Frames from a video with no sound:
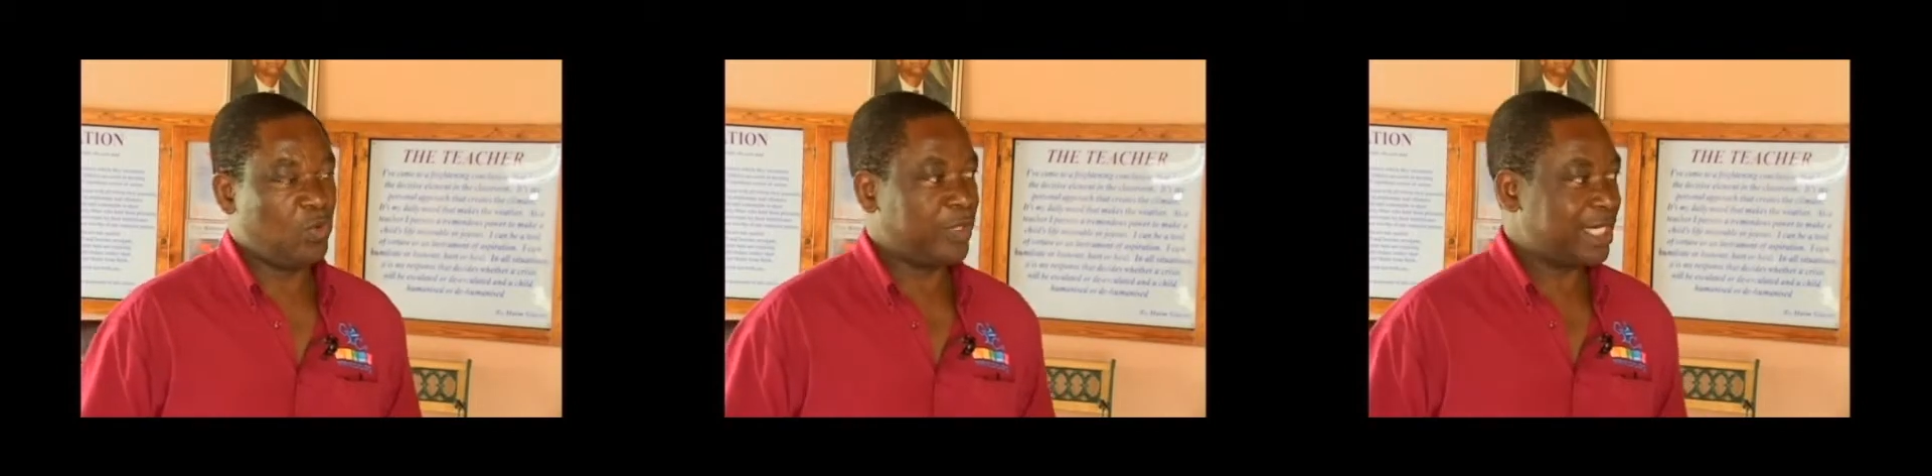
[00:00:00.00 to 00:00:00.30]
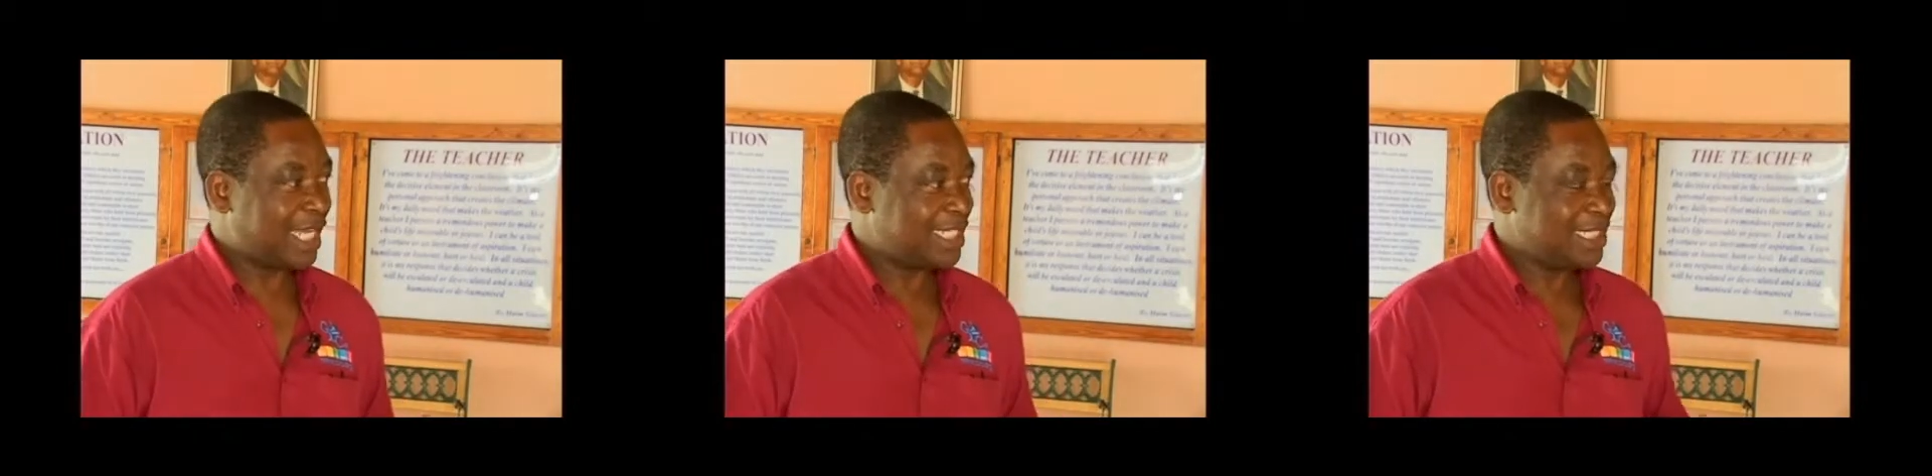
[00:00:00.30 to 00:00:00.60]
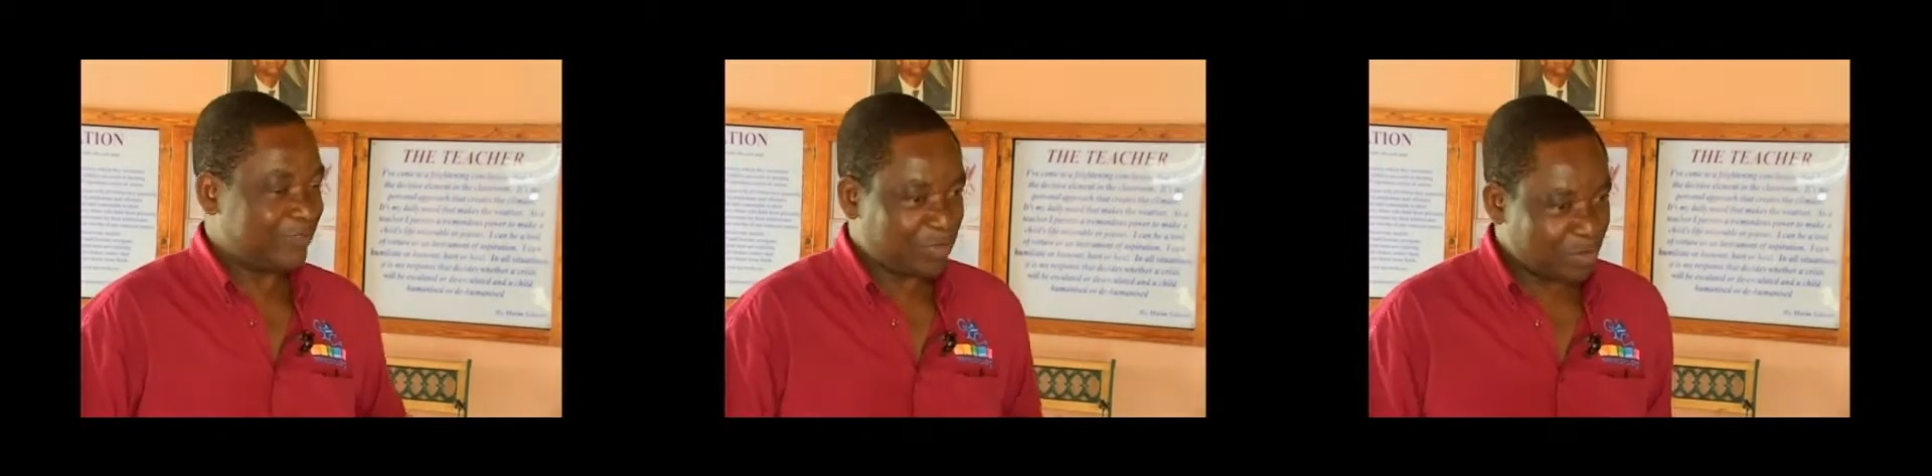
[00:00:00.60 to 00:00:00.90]
we can
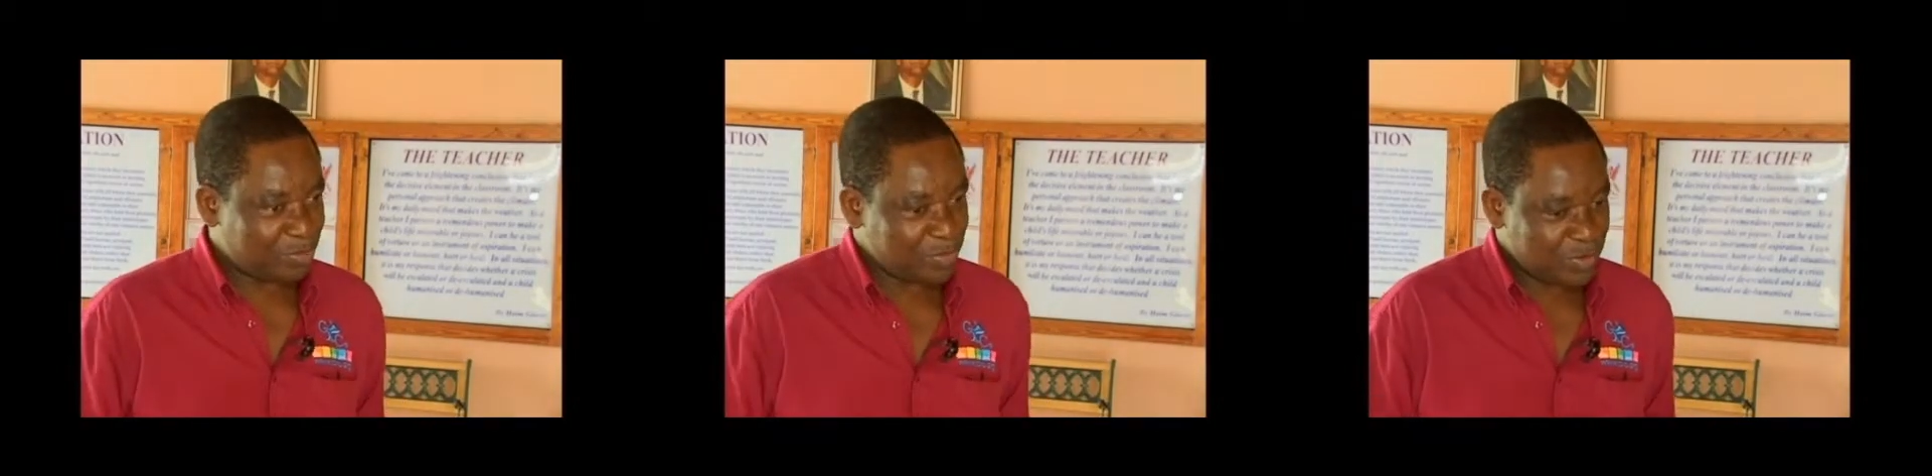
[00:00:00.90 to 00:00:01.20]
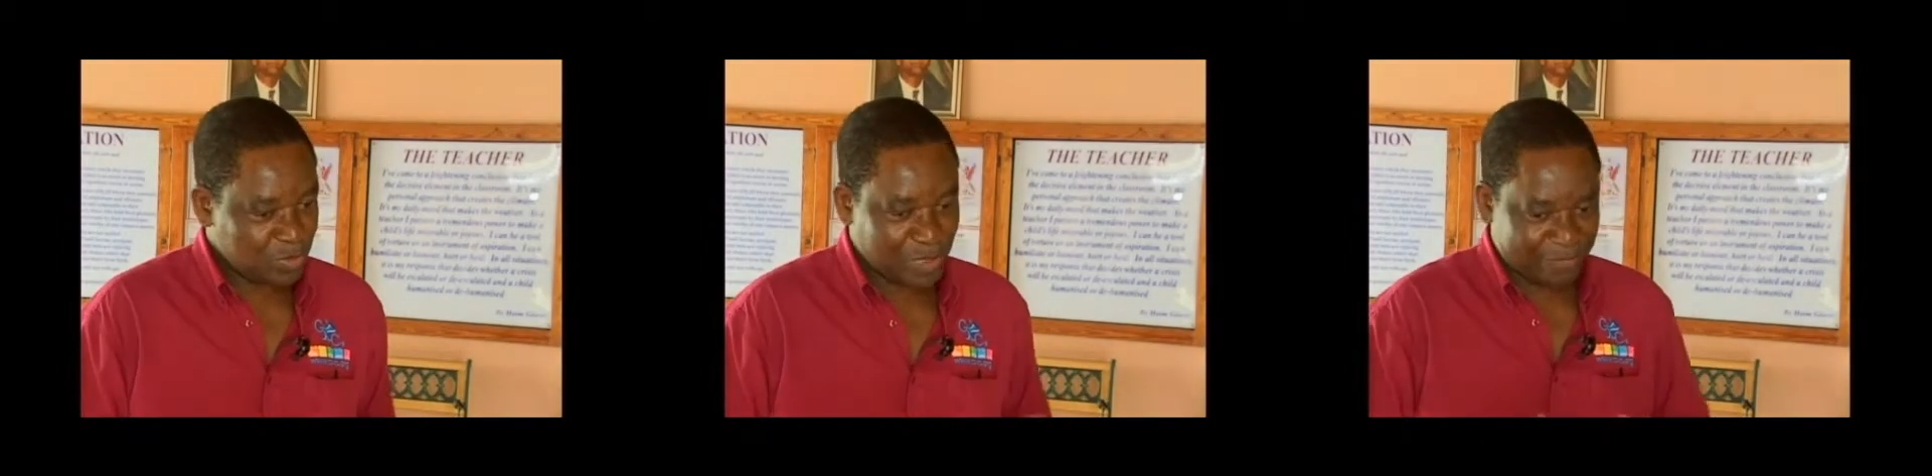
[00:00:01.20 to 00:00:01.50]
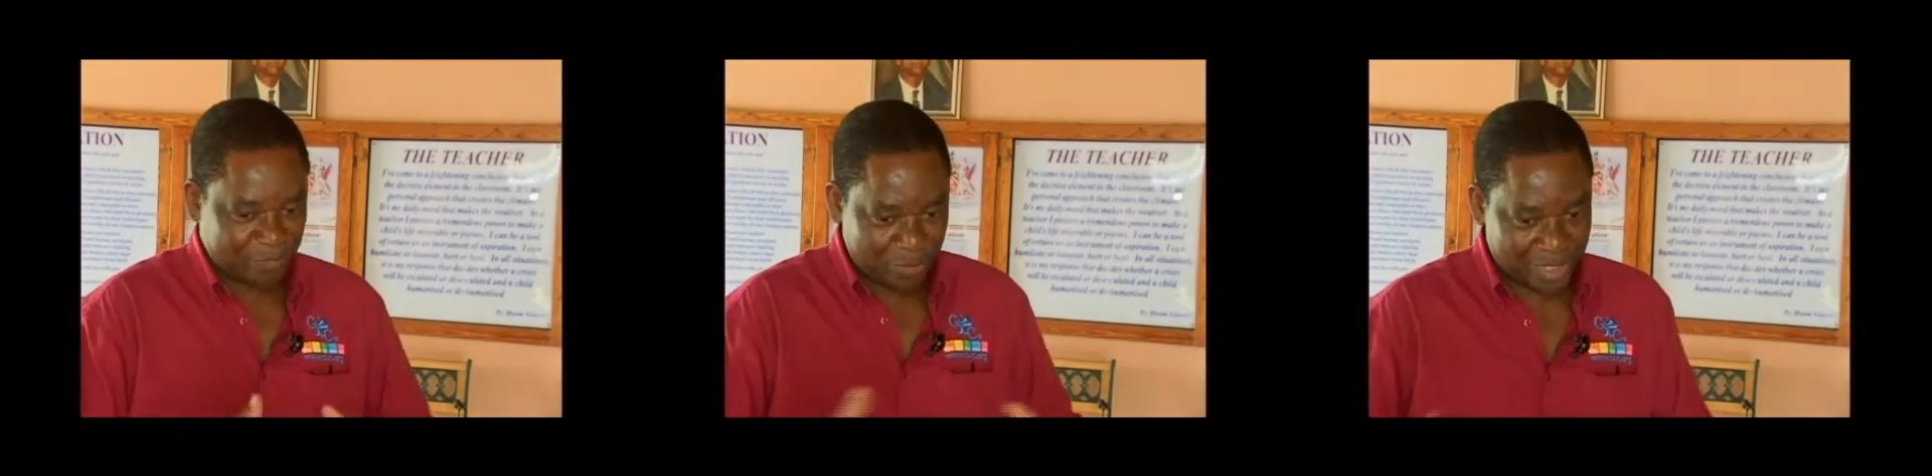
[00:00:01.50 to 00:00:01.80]

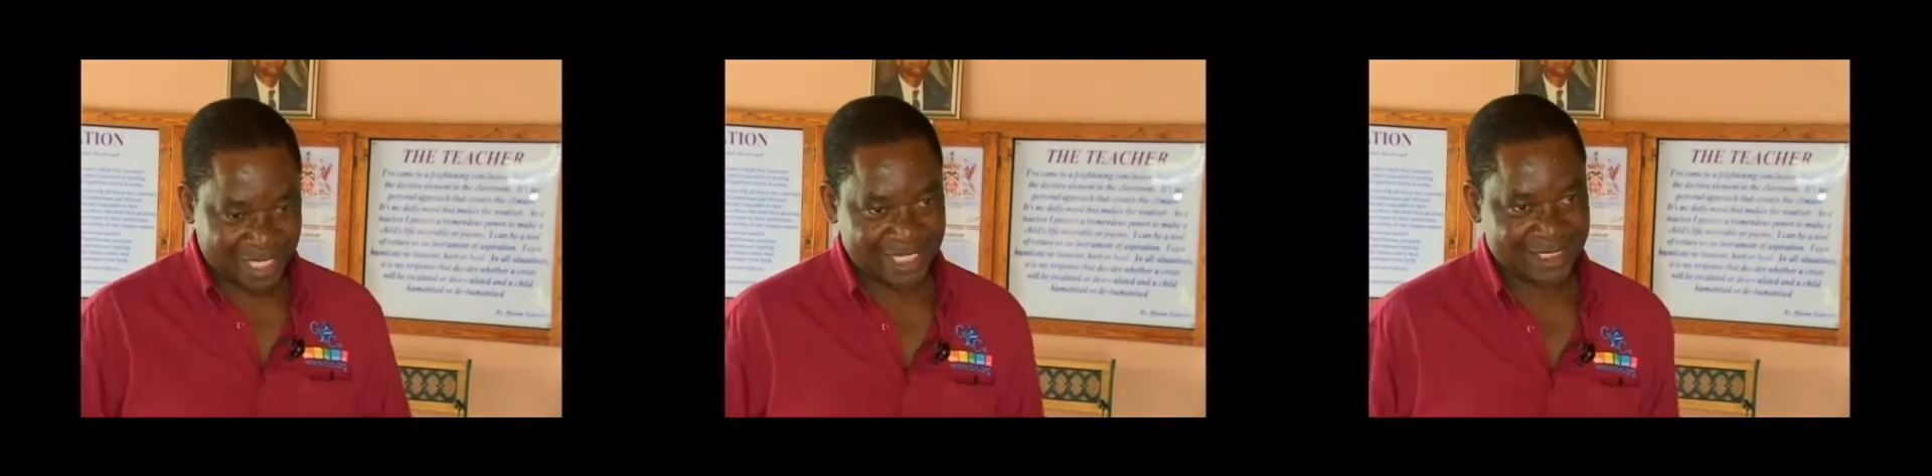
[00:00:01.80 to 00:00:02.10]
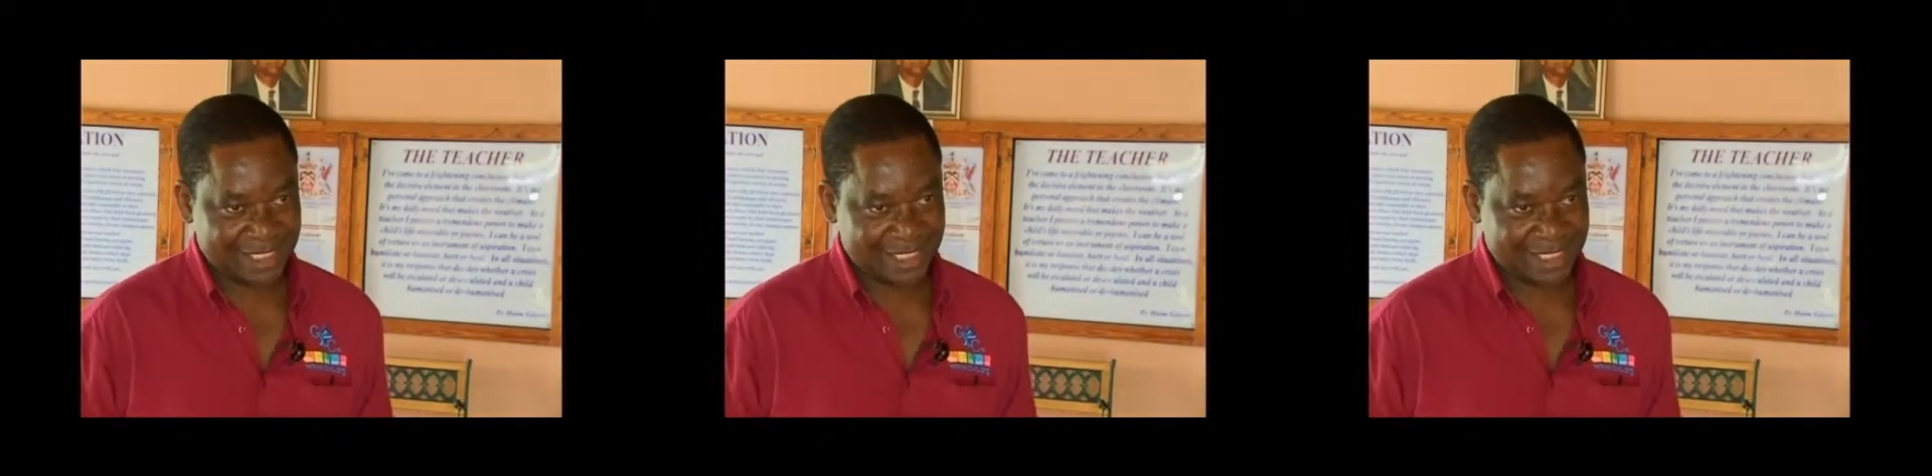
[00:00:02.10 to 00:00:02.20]
formalize